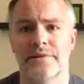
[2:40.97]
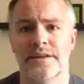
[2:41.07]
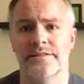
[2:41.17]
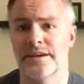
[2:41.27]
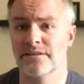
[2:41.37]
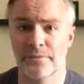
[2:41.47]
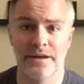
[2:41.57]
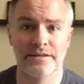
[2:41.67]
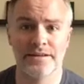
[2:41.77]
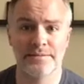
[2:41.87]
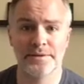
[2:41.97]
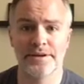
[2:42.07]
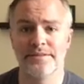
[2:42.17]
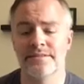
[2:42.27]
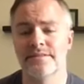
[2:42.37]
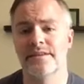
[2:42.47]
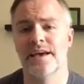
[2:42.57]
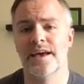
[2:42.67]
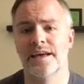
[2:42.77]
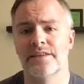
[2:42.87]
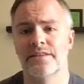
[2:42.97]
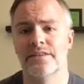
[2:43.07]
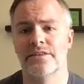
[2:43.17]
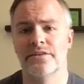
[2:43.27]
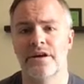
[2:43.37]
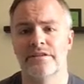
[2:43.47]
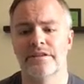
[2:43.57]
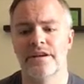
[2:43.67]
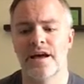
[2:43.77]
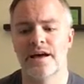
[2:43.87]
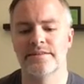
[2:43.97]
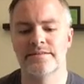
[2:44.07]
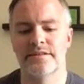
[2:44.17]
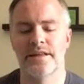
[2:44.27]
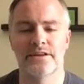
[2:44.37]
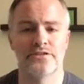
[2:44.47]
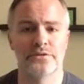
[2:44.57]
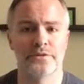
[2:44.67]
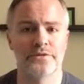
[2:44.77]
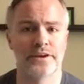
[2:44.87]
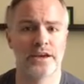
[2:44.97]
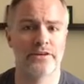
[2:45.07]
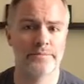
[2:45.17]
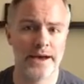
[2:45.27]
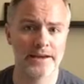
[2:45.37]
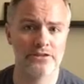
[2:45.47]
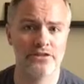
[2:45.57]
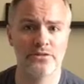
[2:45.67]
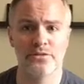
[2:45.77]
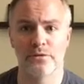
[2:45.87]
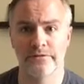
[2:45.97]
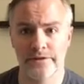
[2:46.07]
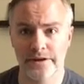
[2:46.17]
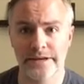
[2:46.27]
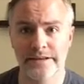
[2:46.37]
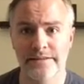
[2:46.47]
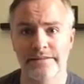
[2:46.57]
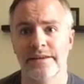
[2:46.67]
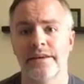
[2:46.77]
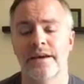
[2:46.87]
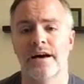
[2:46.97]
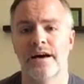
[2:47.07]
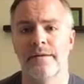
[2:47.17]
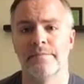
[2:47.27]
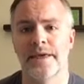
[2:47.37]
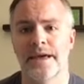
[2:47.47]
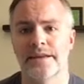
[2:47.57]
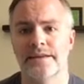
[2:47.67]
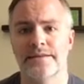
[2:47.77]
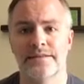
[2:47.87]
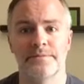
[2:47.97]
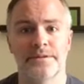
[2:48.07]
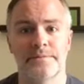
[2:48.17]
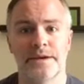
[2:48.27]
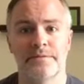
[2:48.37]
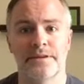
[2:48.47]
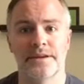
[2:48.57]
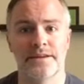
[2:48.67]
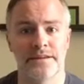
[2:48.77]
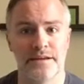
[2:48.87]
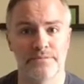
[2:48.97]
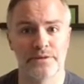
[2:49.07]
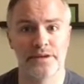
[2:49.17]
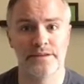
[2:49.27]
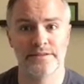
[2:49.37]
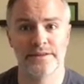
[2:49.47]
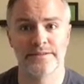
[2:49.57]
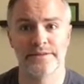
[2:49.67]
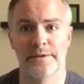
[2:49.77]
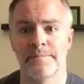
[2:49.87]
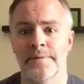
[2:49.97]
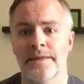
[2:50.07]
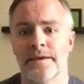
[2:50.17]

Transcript: it takes a while to get to places, and there are not a lot of stores that carry back issues or variants. And he seems to be able to hit it up really easily. So